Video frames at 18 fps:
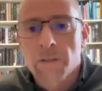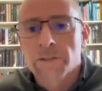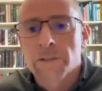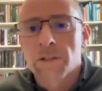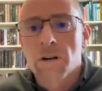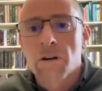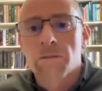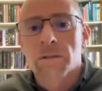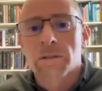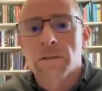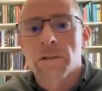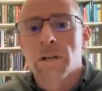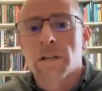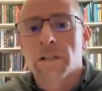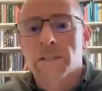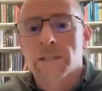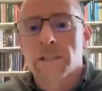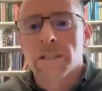that
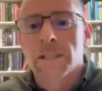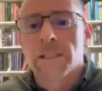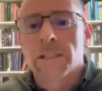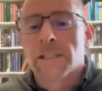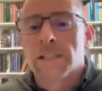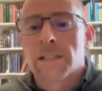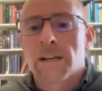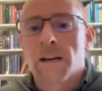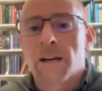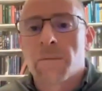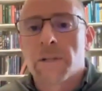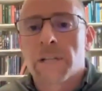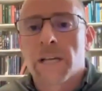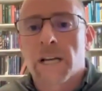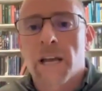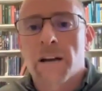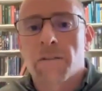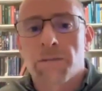overlooked um, in
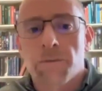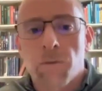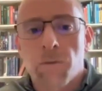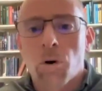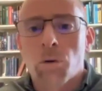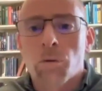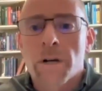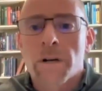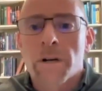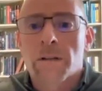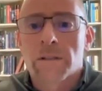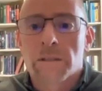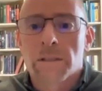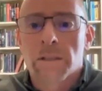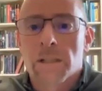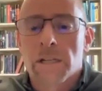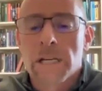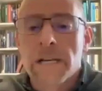that kind of forerunner
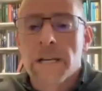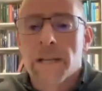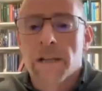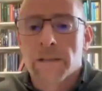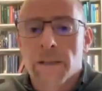wow.